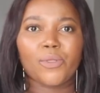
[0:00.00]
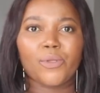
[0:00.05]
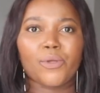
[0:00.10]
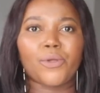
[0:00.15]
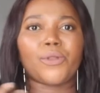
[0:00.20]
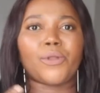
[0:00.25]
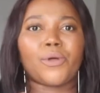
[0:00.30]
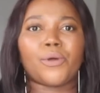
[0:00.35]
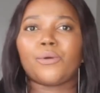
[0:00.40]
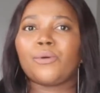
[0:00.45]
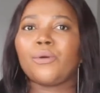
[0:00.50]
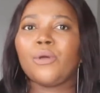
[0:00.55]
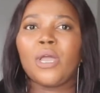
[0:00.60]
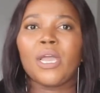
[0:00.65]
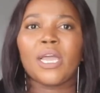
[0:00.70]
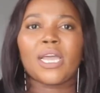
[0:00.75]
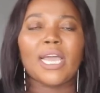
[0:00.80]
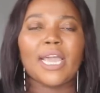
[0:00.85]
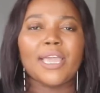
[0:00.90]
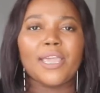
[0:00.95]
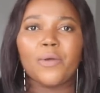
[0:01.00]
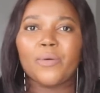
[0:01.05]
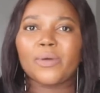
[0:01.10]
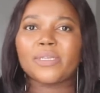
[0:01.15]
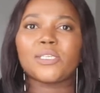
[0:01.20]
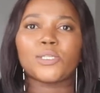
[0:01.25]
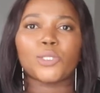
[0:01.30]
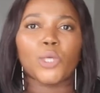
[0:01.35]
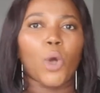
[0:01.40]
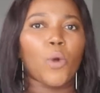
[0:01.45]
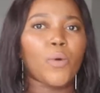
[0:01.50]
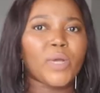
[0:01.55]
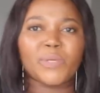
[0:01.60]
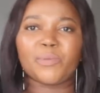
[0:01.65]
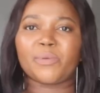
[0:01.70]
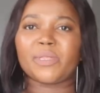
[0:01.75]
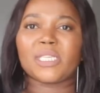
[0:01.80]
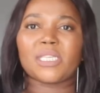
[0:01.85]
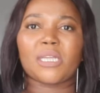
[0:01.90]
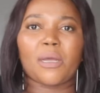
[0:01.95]
Kanye West has always
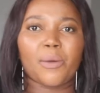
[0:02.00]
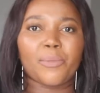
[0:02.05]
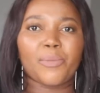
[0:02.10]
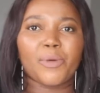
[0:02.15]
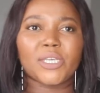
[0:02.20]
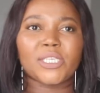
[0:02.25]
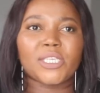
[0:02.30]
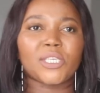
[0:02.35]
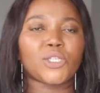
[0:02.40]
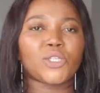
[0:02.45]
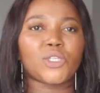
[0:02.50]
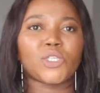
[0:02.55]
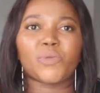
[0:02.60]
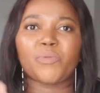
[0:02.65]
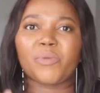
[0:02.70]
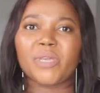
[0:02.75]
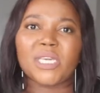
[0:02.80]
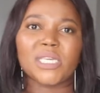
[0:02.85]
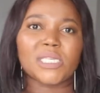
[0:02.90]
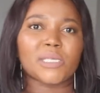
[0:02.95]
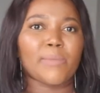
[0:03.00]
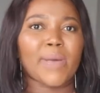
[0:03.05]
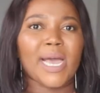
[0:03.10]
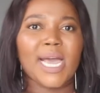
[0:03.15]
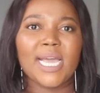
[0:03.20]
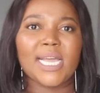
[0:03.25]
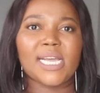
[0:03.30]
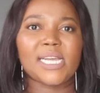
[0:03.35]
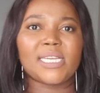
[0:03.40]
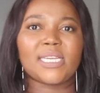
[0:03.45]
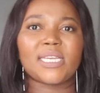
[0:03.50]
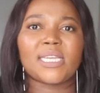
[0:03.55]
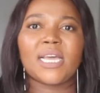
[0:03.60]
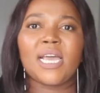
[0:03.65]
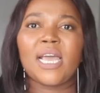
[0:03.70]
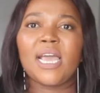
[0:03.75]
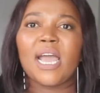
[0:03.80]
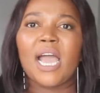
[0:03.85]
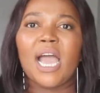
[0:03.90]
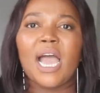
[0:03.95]
been the type of person to speak his mind,
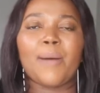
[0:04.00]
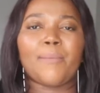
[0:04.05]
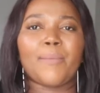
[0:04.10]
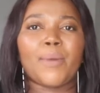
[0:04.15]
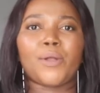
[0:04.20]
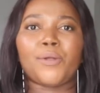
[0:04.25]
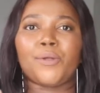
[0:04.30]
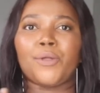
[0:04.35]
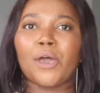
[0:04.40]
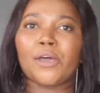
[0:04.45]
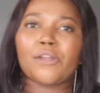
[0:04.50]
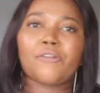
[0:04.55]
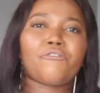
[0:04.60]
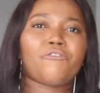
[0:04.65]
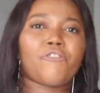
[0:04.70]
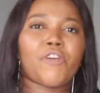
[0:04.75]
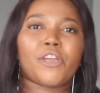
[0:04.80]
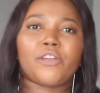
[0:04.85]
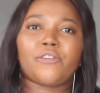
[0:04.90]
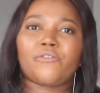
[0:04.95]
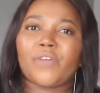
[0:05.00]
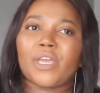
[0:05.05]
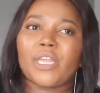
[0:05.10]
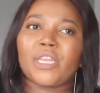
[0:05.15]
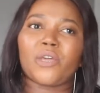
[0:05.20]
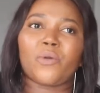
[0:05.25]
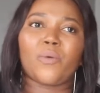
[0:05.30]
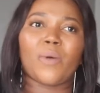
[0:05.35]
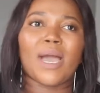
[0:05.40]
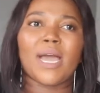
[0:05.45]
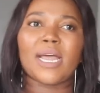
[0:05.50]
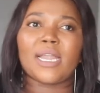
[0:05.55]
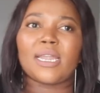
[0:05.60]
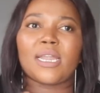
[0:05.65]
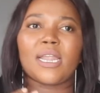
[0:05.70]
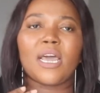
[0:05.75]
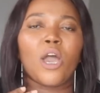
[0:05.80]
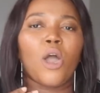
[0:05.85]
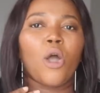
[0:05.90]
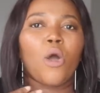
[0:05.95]
not afraid of
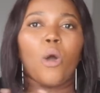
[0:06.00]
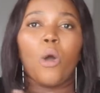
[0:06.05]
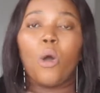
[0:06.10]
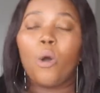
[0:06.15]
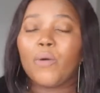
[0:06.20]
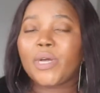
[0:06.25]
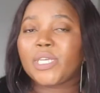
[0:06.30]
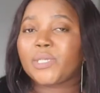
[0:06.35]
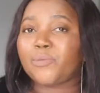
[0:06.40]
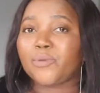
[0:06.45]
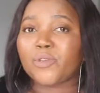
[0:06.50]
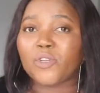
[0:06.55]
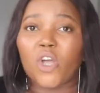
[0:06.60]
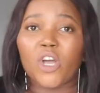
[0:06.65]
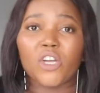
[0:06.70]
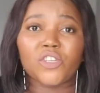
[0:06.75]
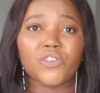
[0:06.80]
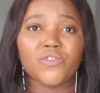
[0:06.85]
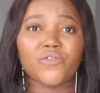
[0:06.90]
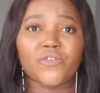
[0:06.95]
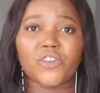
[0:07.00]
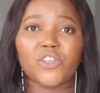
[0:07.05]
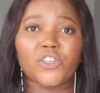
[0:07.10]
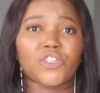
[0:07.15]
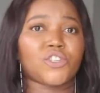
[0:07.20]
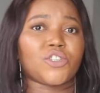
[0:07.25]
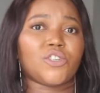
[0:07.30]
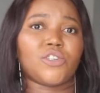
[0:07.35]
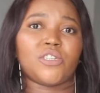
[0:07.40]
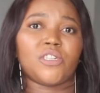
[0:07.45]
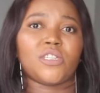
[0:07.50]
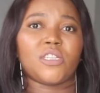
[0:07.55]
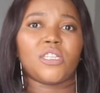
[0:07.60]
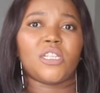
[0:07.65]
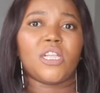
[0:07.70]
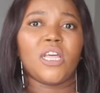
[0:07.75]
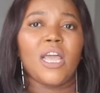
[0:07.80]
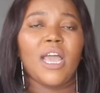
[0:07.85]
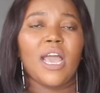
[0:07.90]
anyone, always been controversial,